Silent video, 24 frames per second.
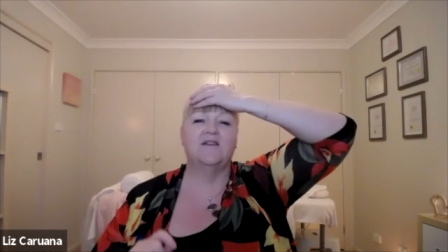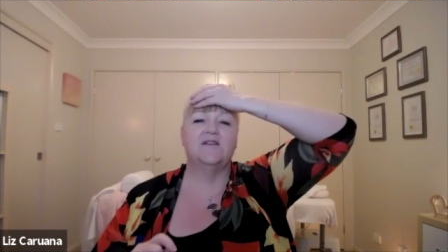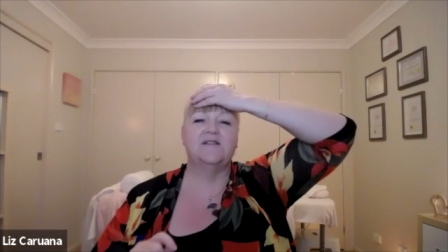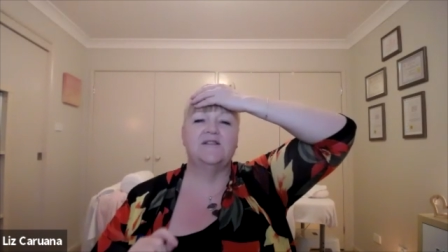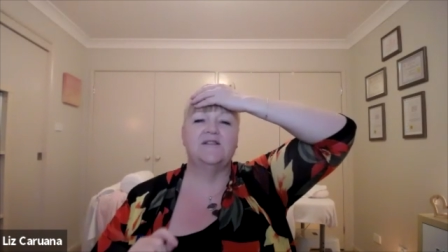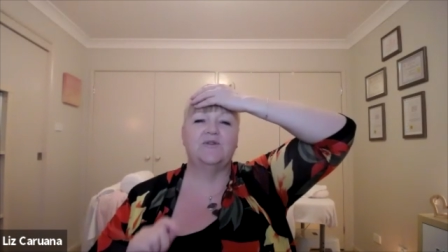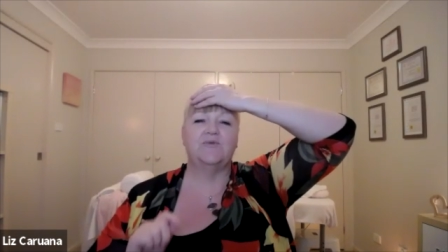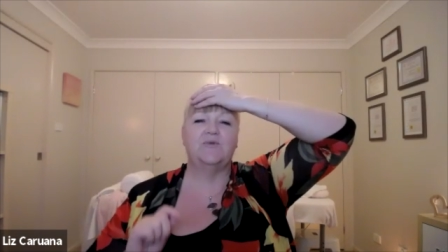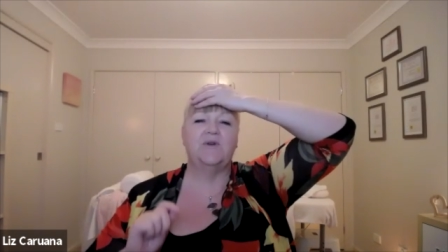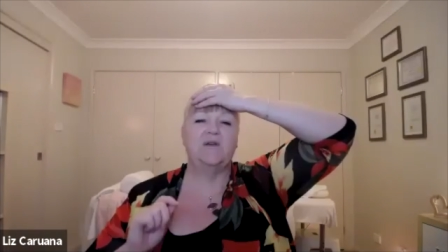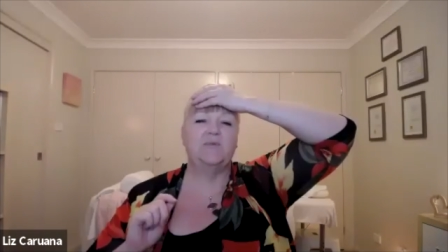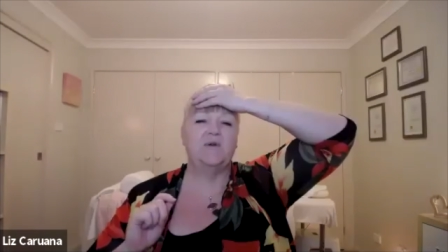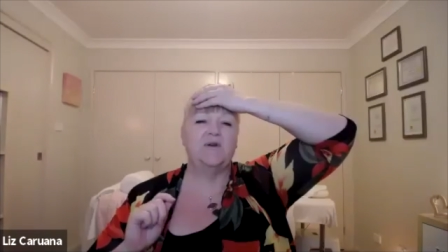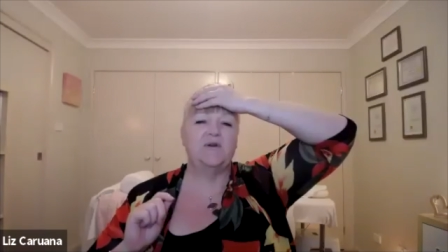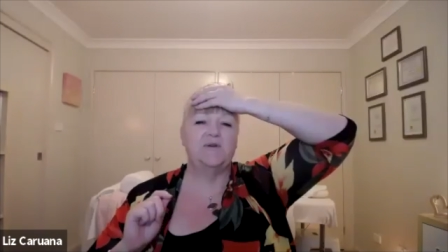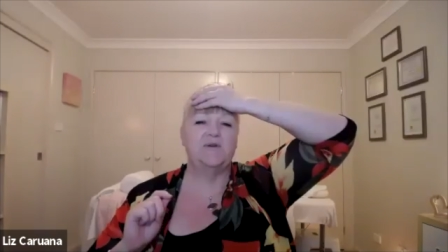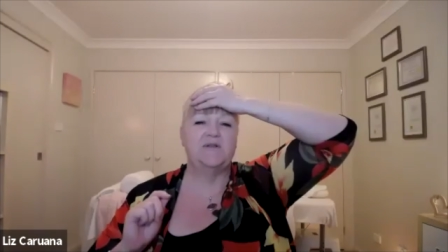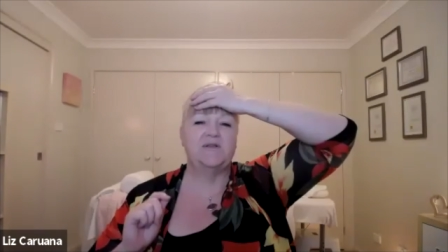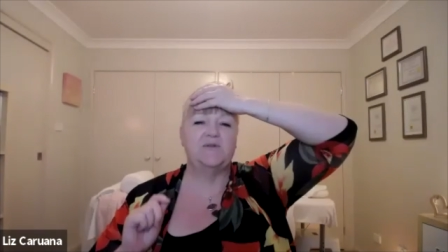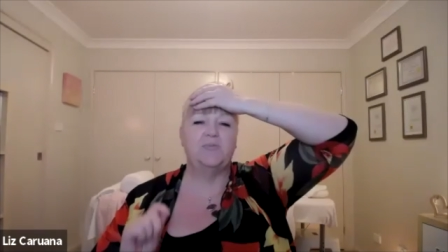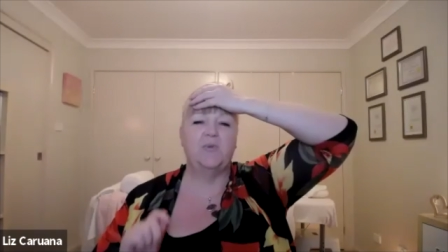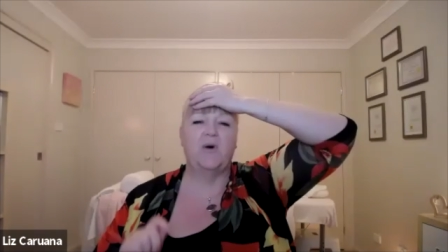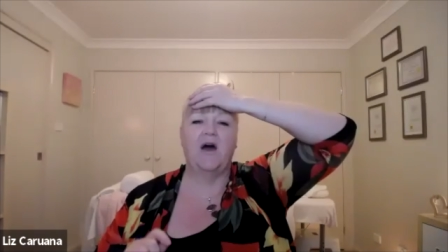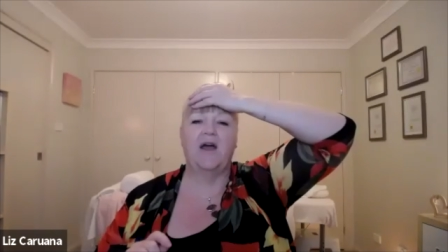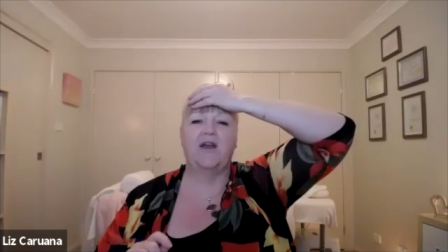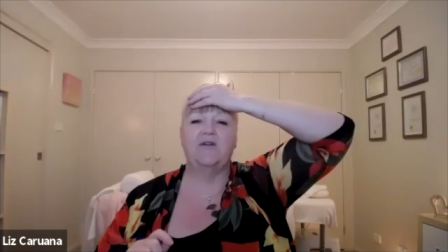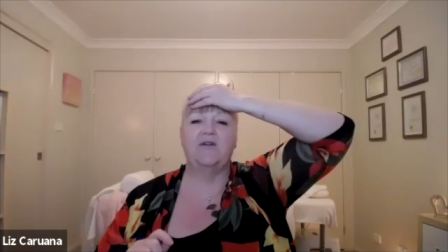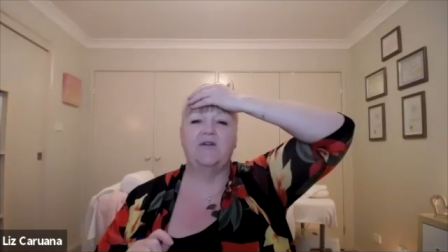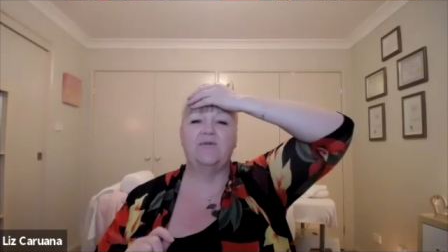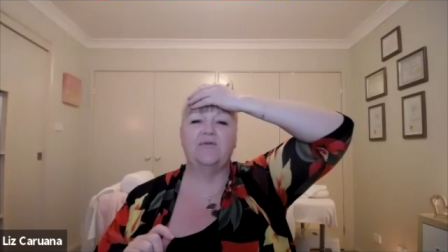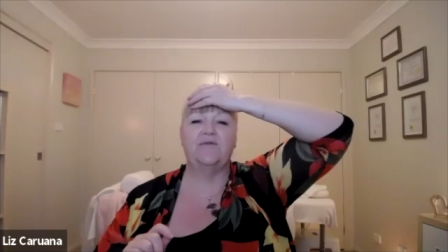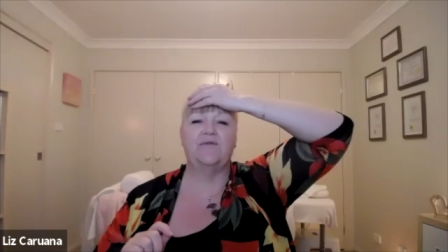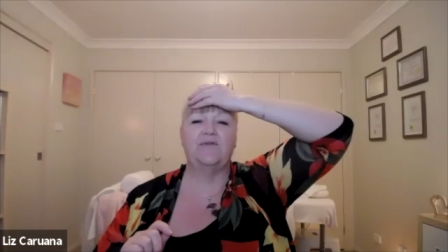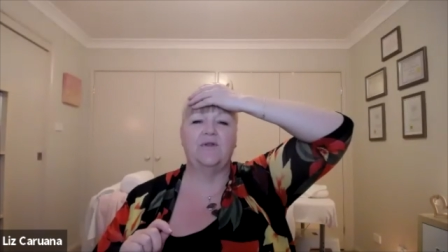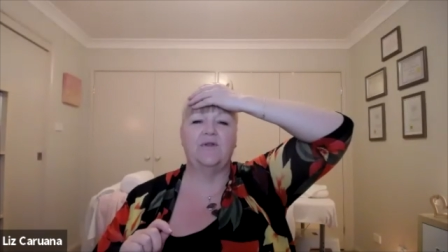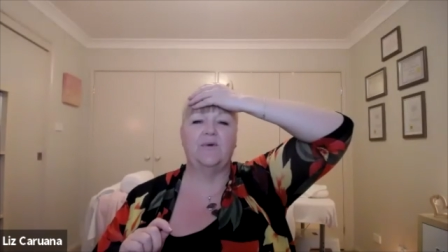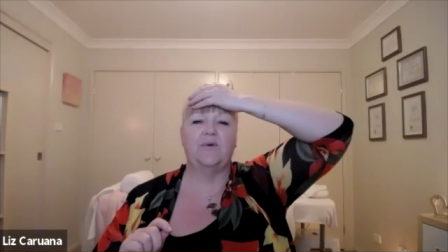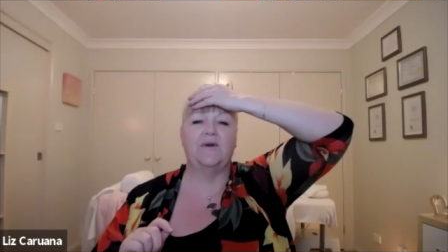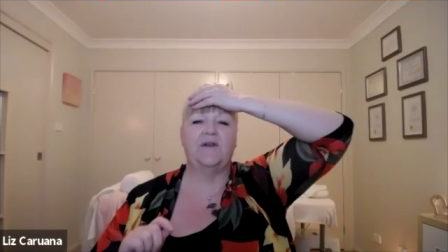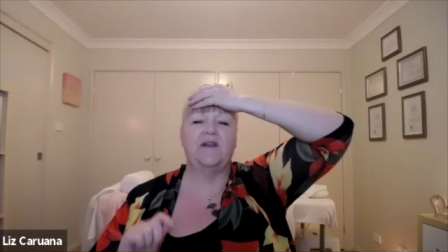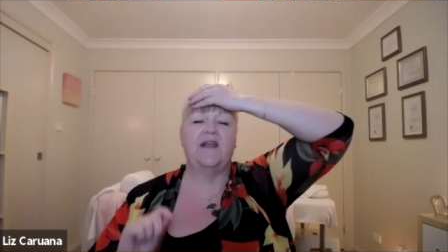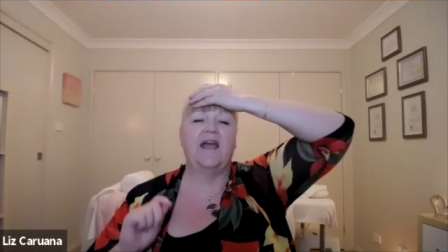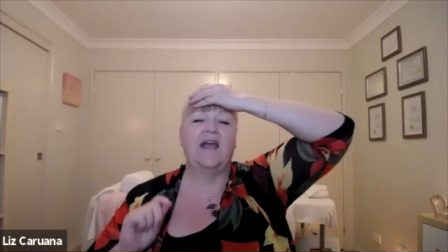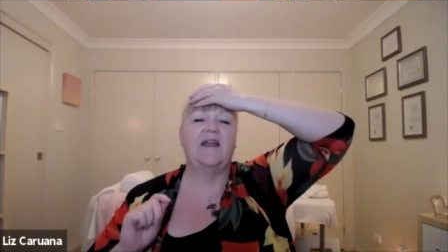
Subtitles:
cerebrospinal fluid,